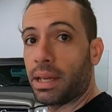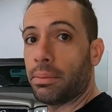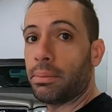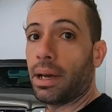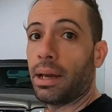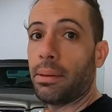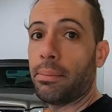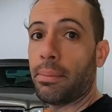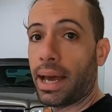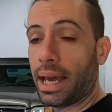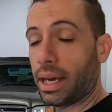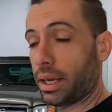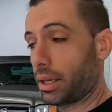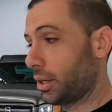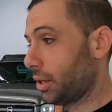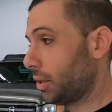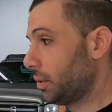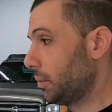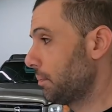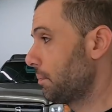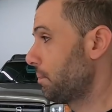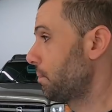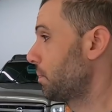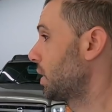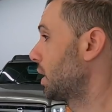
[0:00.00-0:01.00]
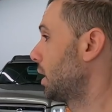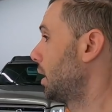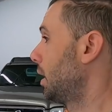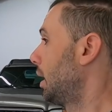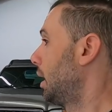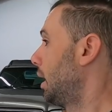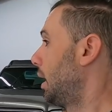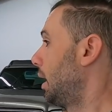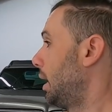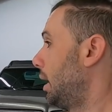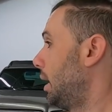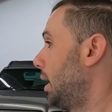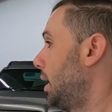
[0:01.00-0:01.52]
made by Matico.
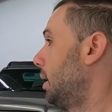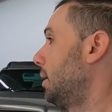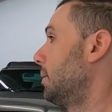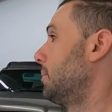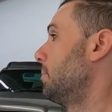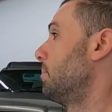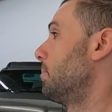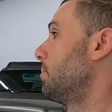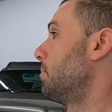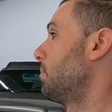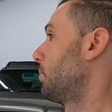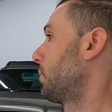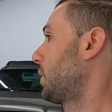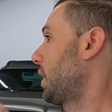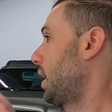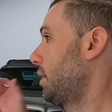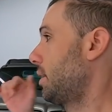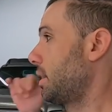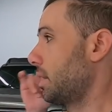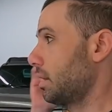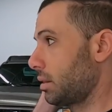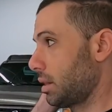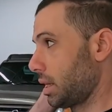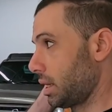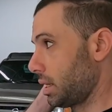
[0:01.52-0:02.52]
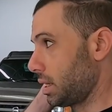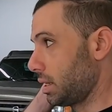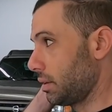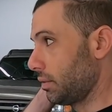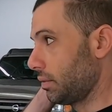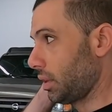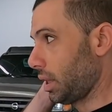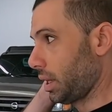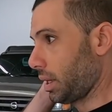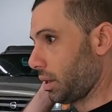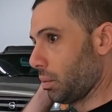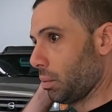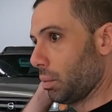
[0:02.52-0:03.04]
Mm-hmm. I think they
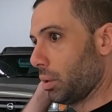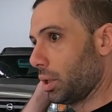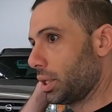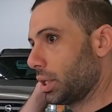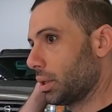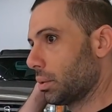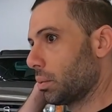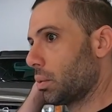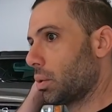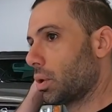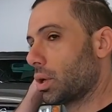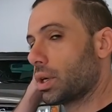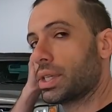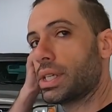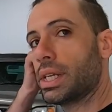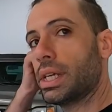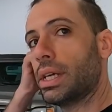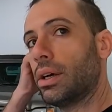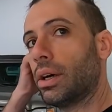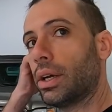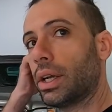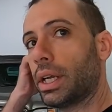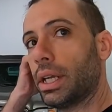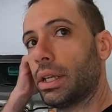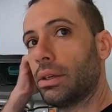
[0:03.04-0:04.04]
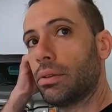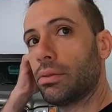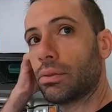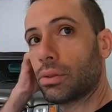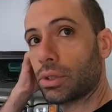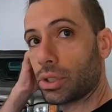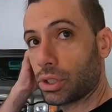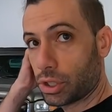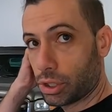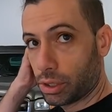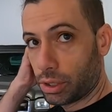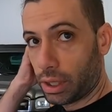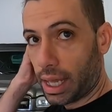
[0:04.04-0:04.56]
give like a 1-year warranty on it.
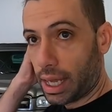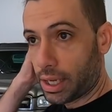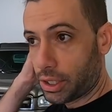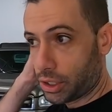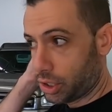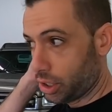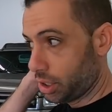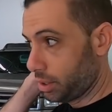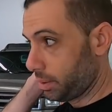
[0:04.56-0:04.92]
It okay. should last